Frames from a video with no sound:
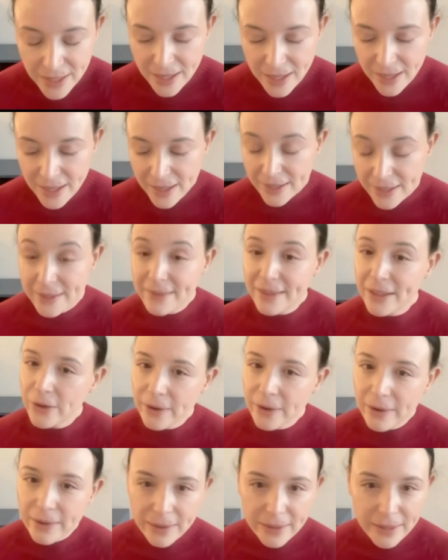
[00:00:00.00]
And there
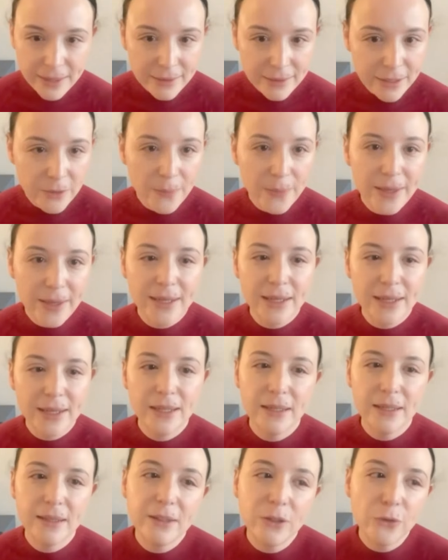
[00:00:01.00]
are indeed
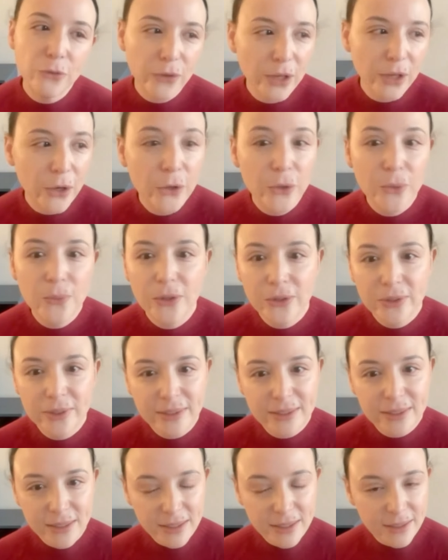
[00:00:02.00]
many different
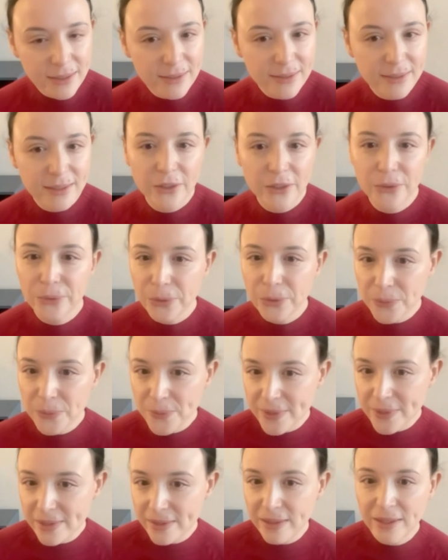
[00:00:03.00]
communities and
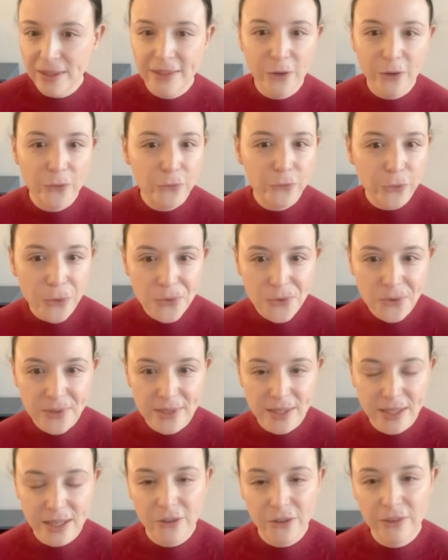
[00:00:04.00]
groups that are
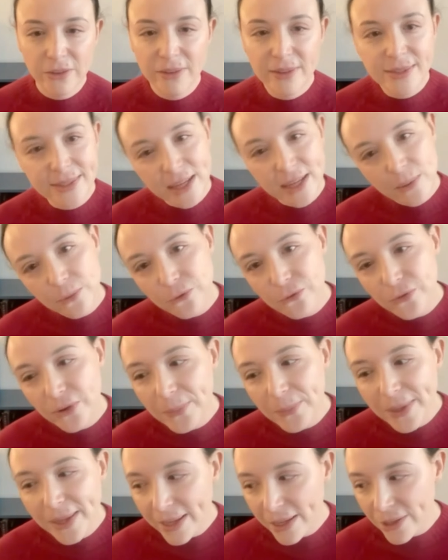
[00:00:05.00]
focusing on this type of
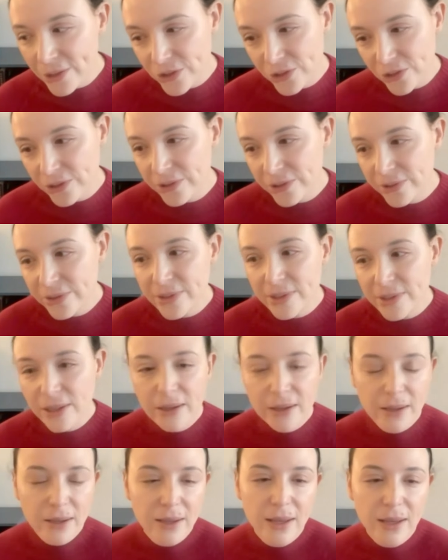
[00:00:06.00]
applications.
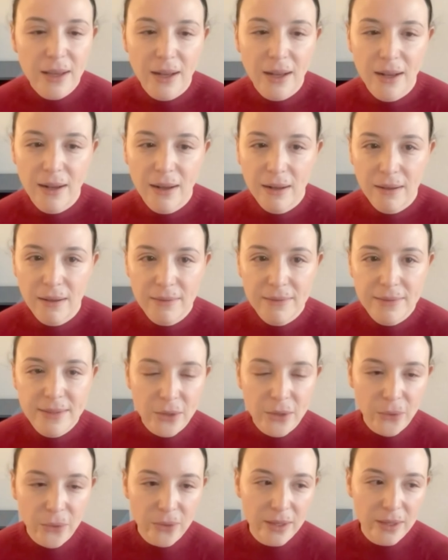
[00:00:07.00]

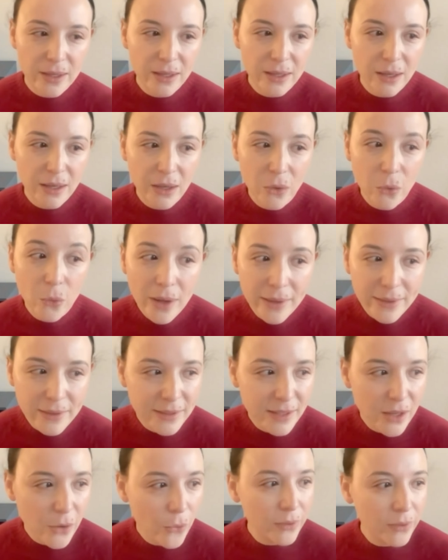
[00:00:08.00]
So the one
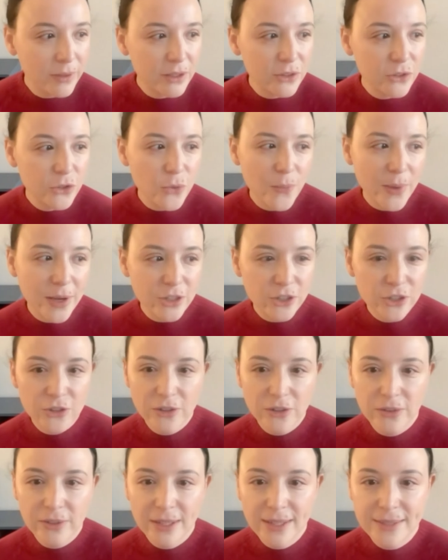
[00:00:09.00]
that I wanted to
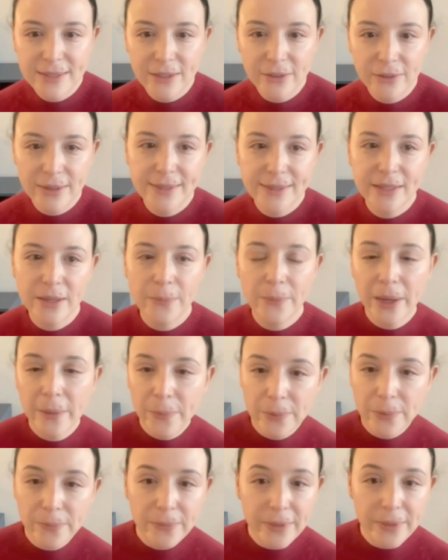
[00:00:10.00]
mention is there is the
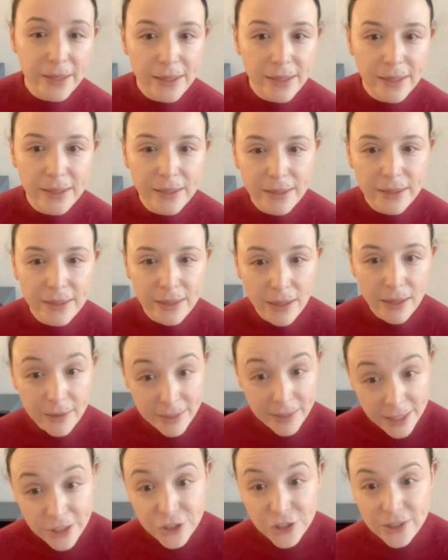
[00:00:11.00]
MapMe
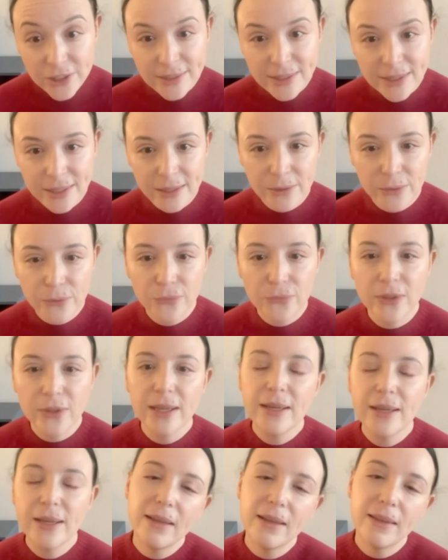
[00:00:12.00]
initiative
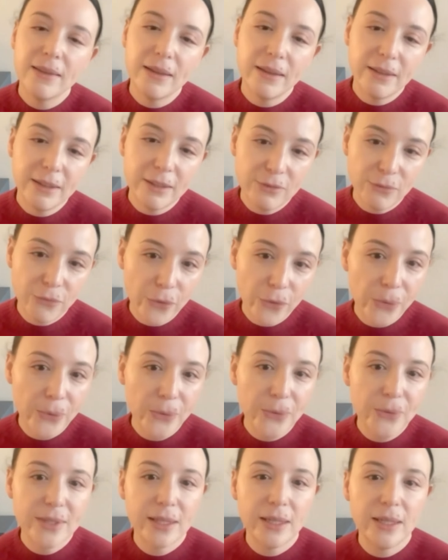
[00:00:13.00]
that is
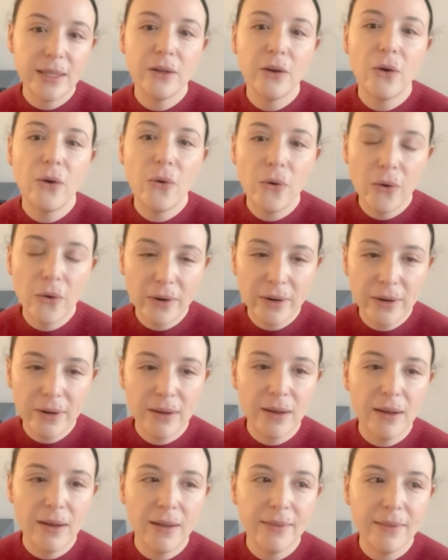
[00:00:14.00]
focusing on
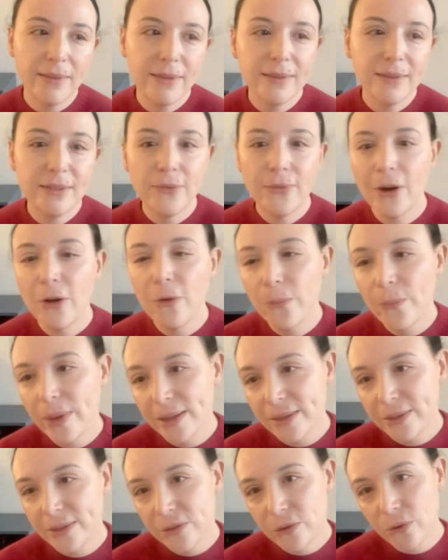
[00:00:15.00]
the
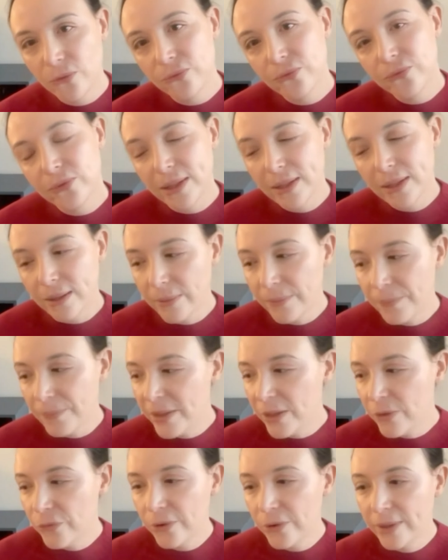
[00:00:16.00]
development of
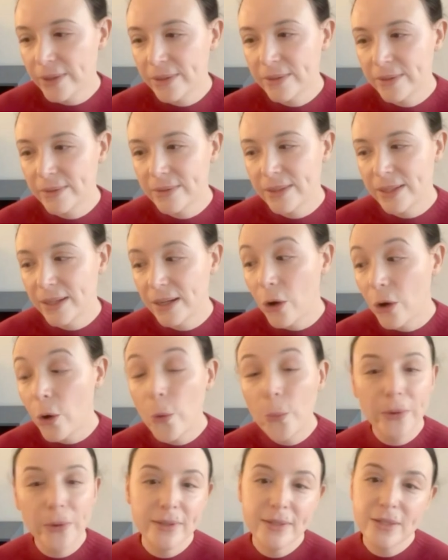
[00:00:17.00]
different
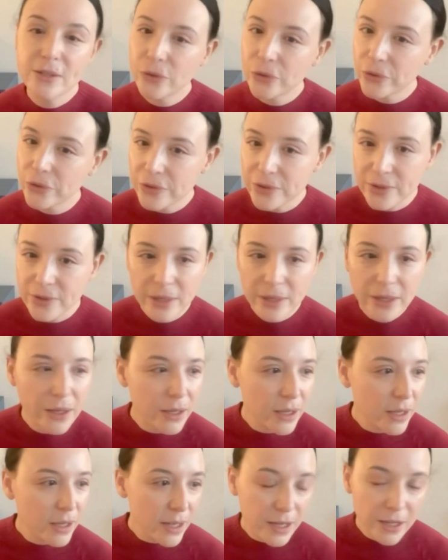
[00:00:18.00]
open source
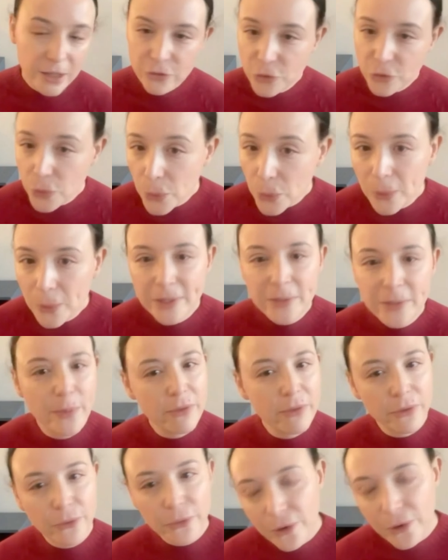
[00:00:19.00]
tools,
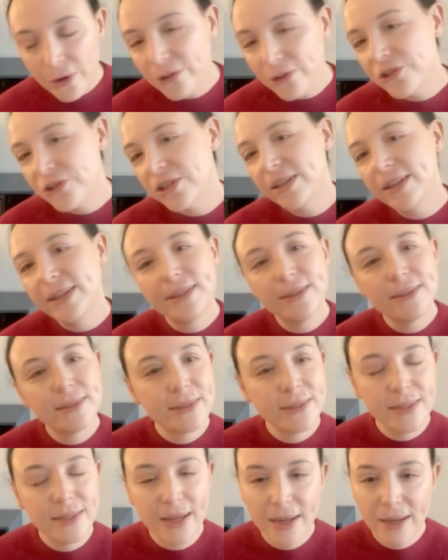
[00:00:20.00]

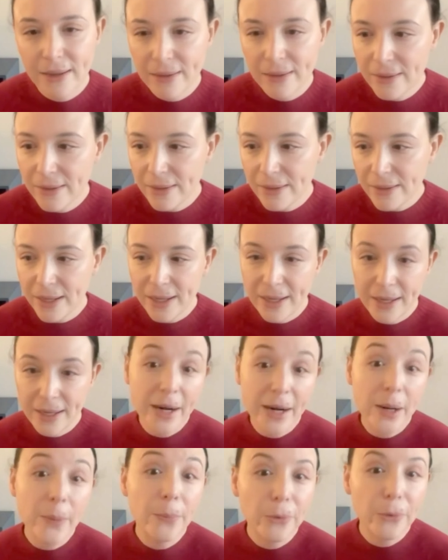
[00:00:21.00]
methodologies,
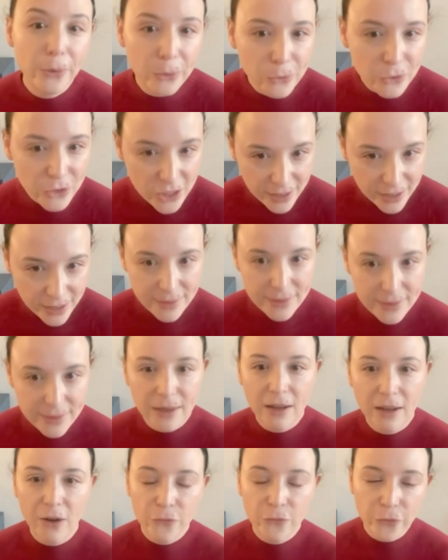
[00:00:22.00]
and approaches
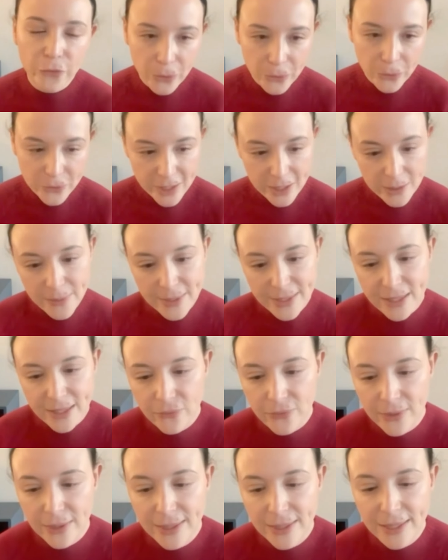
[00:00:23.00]
focused
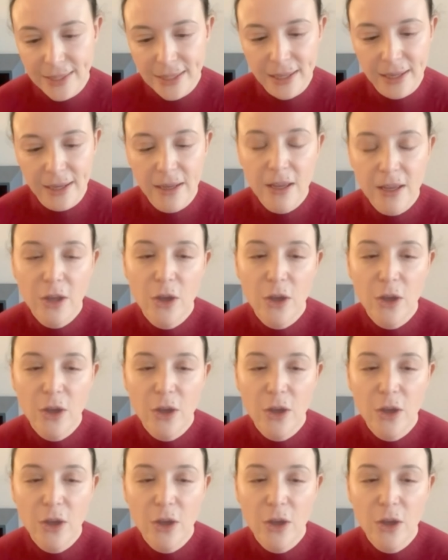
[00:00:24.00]
specifically